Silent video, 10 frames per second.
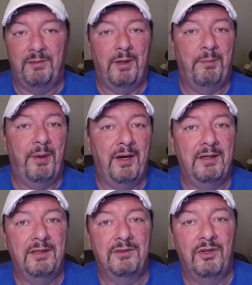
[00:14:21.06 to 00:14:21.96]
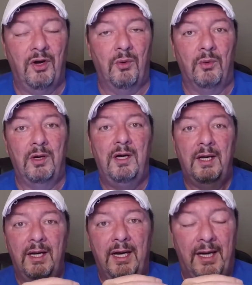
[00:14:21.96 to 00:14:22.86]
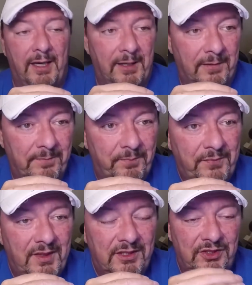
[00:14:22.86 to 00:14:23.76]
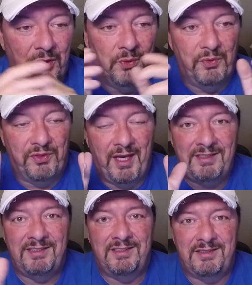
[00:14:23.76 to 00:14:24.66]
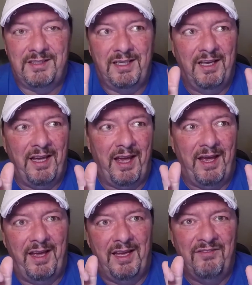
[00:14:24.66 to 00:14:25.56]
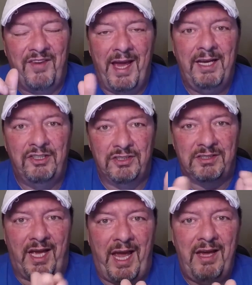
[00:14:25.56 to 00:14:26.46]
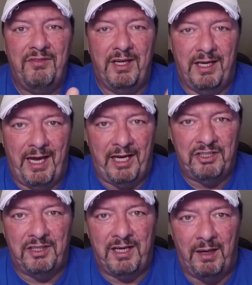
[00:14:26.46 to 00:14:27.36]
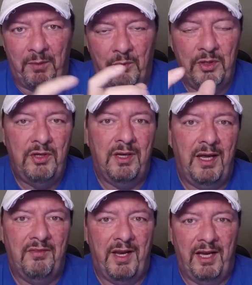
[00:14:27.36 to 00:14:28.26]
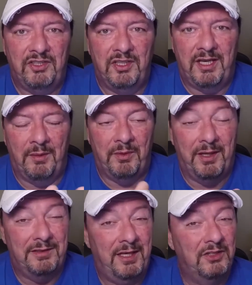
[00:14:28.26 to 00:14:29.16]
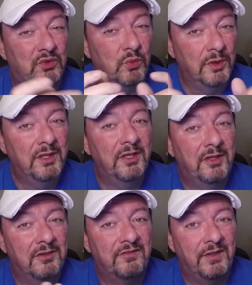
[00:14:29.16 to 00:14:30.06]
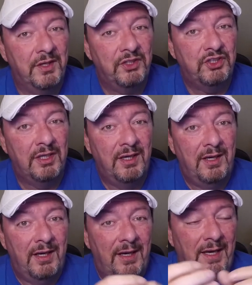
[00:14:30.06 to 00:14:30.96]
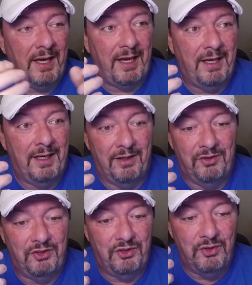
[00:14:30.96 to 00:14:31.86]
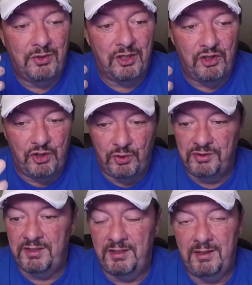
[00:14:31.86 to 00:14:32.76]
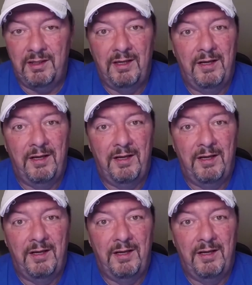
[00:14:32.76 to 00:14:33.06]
it in my pocket, and go. Um, so that's the advantages of having an action camera. When you can have an action camera that takes really good footage and you can use it